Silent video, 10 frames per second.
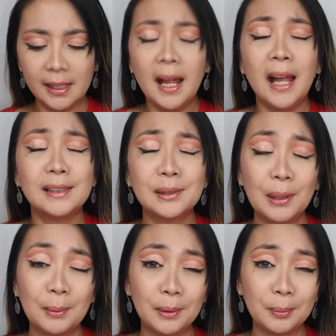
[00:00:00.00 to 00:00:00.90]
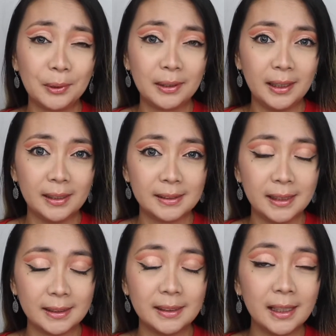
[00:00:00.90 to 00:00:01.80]
and so I bought more things.
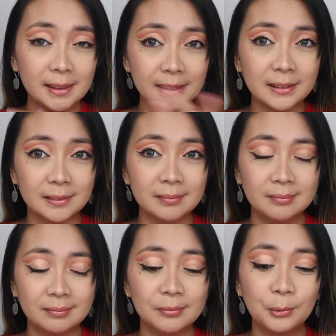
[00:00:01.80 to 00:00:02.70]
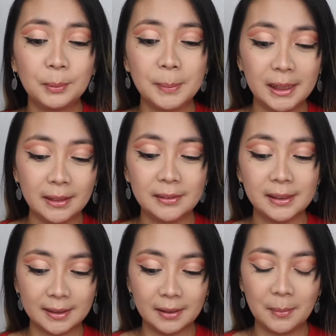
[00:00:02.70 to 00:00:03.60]
Yes, and that's will be
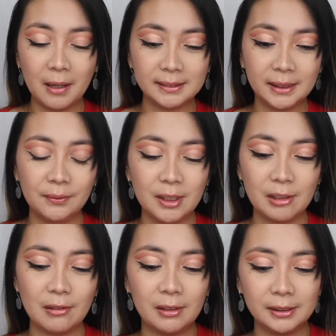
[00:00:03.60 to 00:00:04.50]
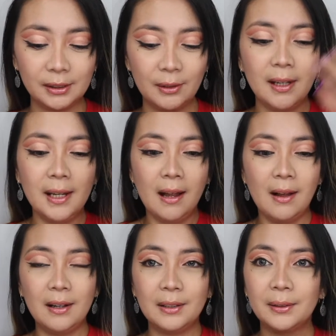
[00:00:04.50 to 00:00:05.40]
this unboxing video also.
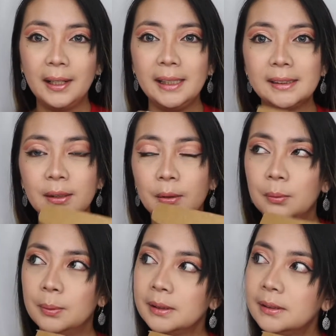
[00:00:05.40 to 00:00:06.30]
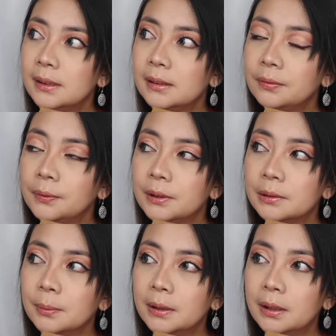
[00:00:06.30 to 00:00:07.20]
All right, so was this the
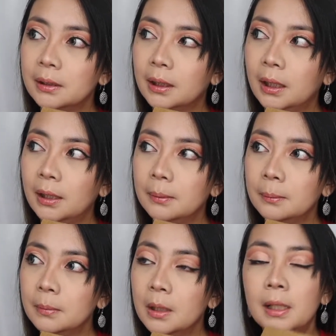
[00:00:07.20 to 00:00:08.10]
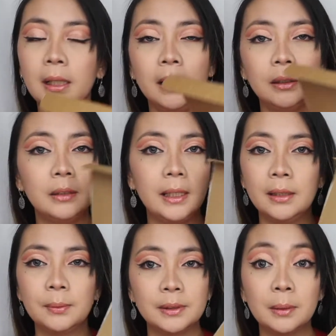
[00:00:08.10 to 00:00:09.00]
first one that came? It
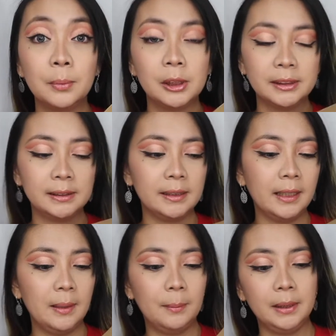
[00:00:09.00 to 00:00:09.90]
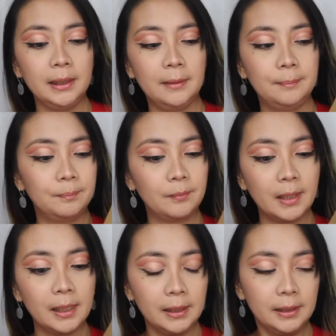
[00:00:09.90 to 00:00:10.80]
was the brushes that came, but yeah.
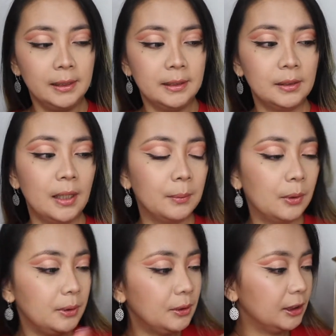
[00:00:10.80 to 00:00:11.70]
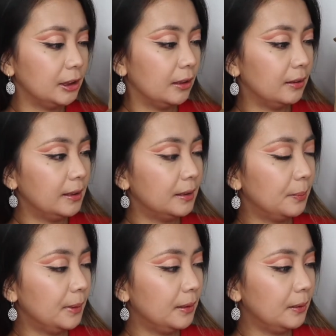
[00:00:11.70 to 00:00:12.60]
So I'm going to share this
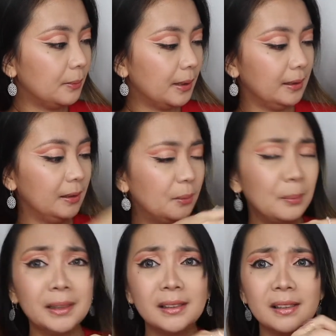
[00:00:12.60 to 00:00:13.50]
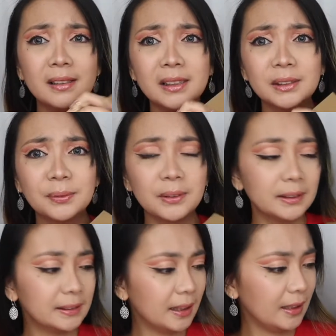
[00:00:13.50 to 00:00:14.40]
with you right now. Oh my gosh,
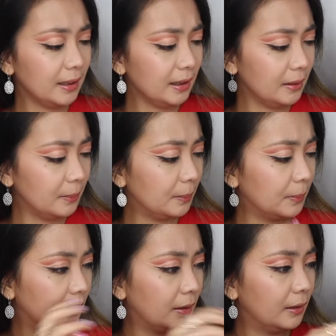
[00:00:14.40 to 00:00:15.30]
first time.